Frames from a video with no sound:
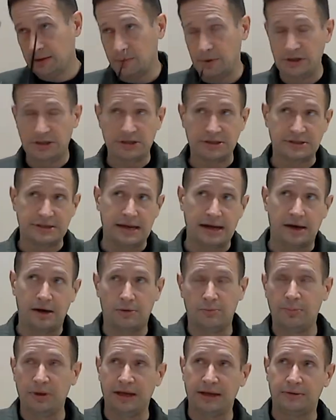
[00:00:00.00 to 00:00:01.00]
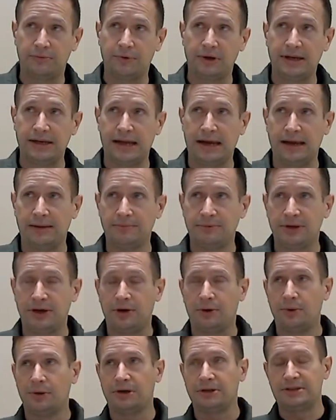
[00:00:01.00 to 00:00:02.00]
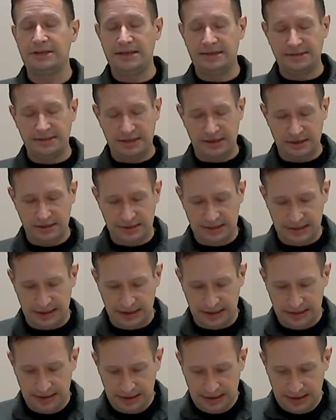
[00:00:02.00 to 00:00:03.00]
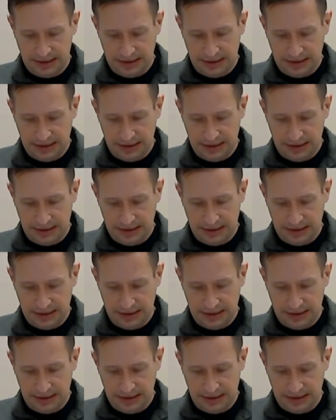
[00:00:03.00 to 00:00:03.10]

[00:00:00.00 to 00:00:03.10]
which is now being renamed the OLDCC,